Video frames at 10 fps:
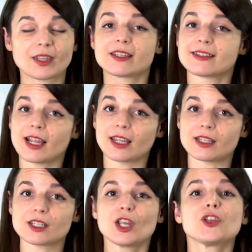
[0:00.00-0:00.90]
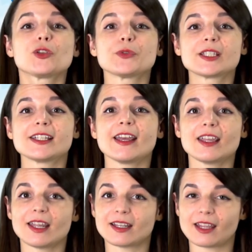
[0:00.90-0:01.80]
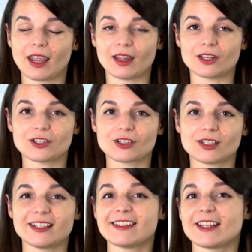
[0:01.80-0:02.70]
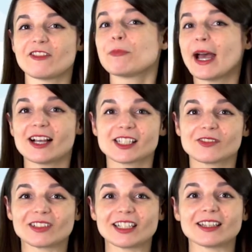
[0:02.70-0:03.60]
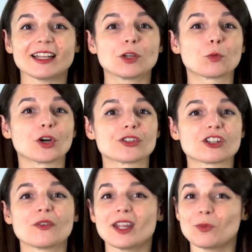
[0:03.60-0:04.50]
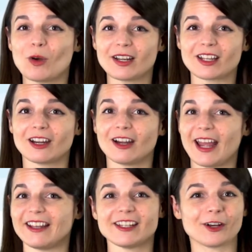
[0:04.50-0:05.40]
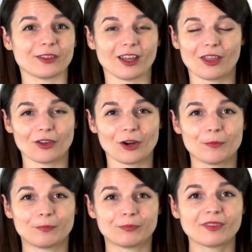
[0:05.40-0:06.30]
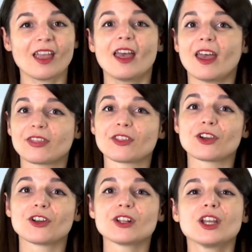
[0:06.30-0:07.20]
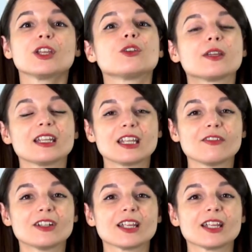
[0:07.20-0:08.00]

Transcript: Second, you stay engaged instead of passively letting words go in one ear and out the other. And third, you can even